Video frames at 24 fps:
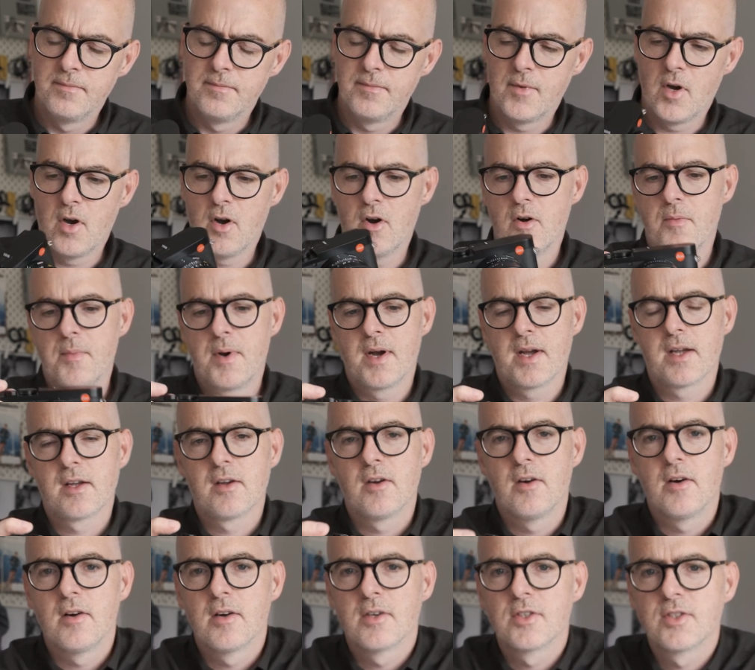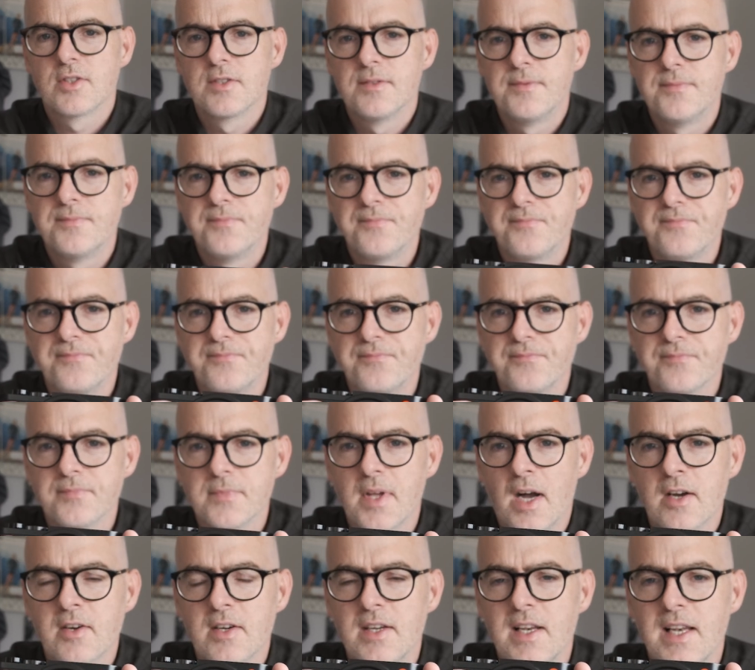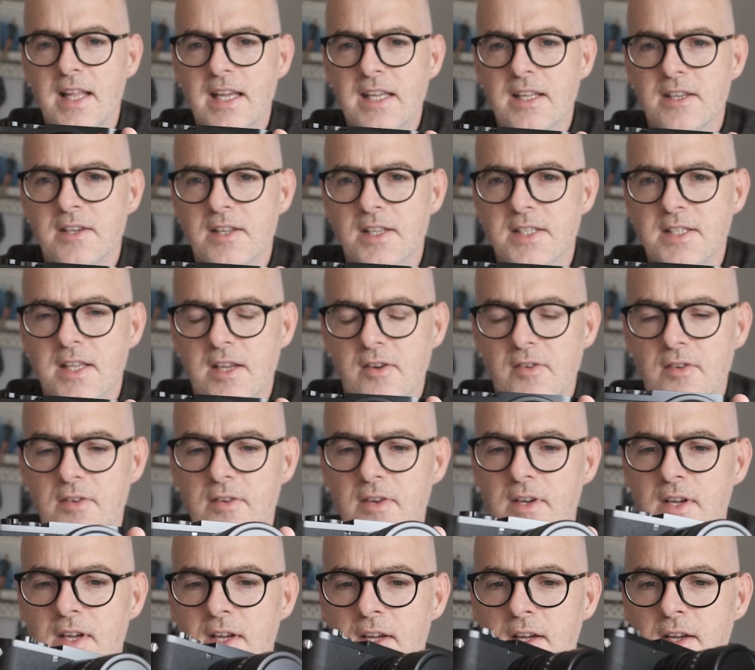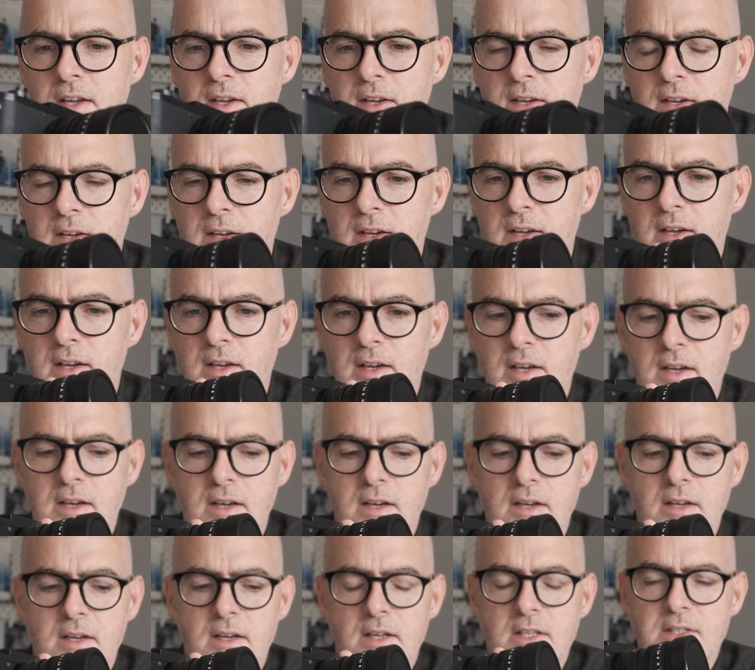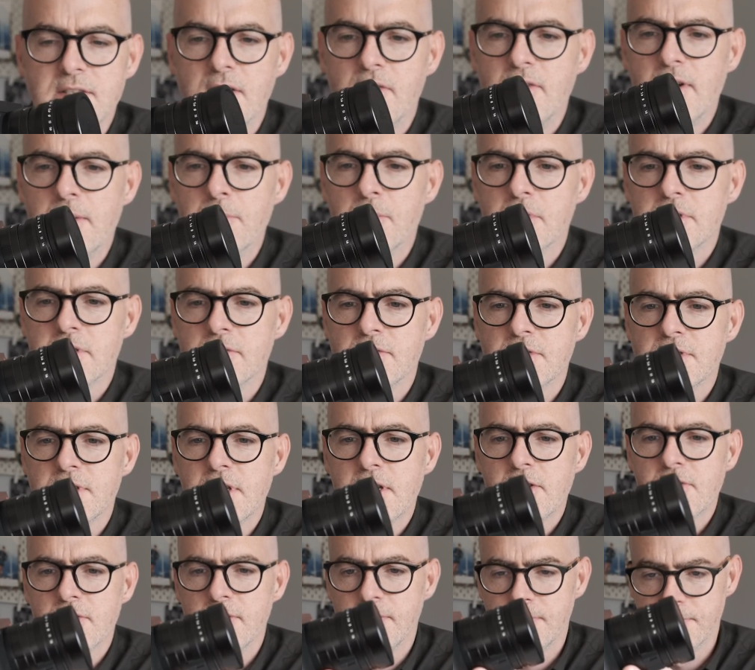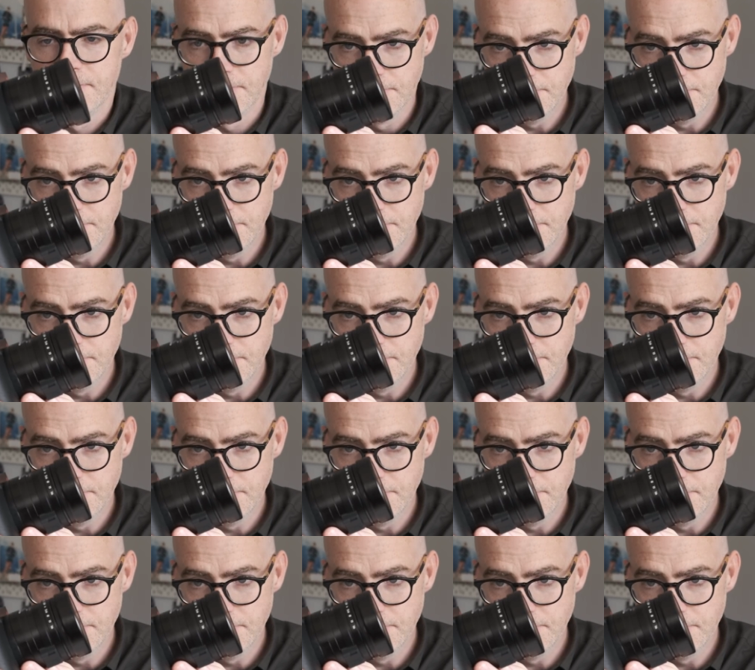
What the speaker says: Oh my gosh. I'm going to let you into a secret. It's not really much of a secret.